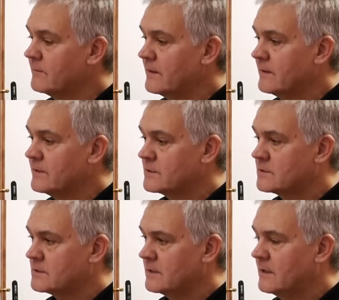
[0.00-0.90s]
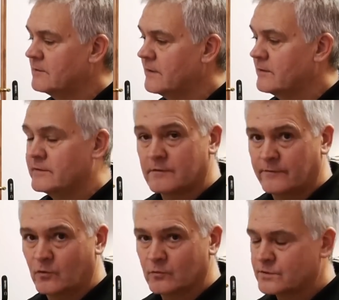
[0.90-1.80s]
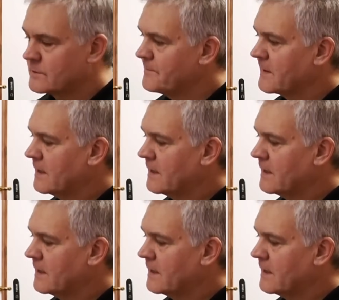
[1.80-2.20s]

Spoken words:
the various faults.